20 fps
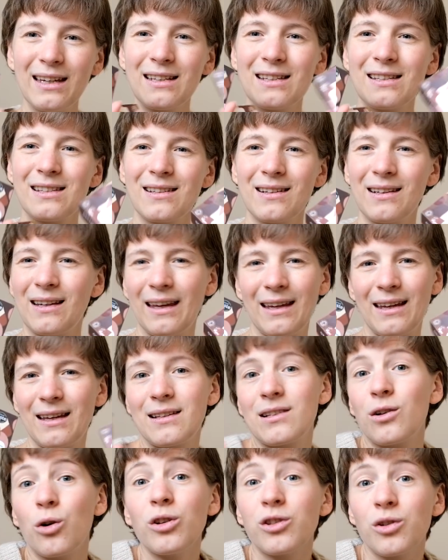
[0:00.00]

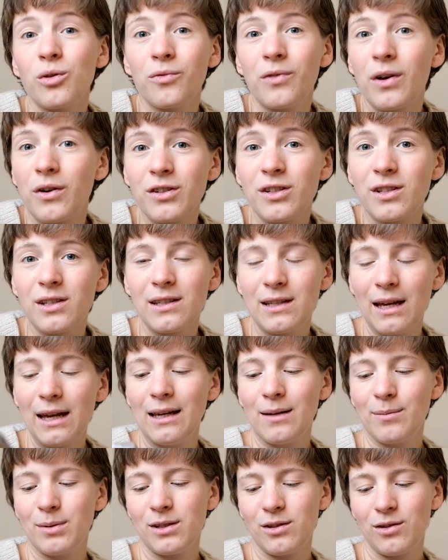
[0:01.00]
it's also very
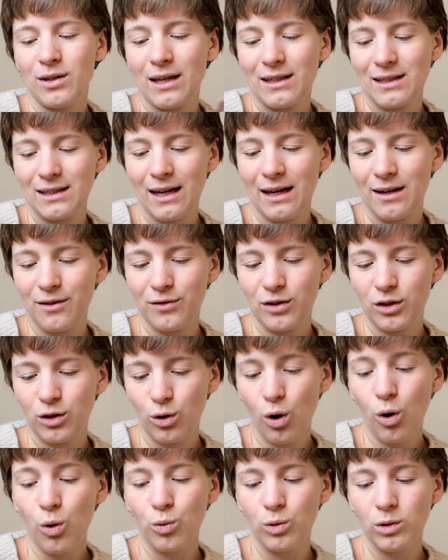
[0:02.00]
sustainable, so that's kind of the
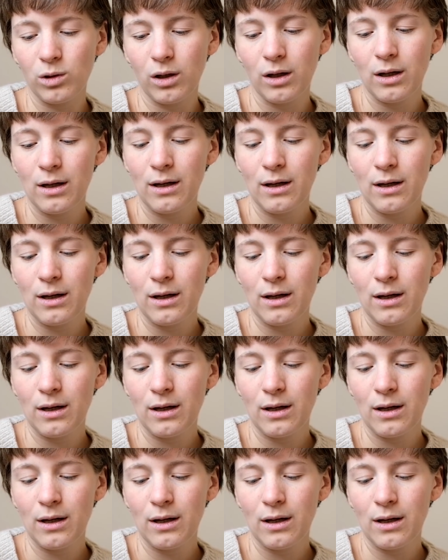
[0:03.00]
goal.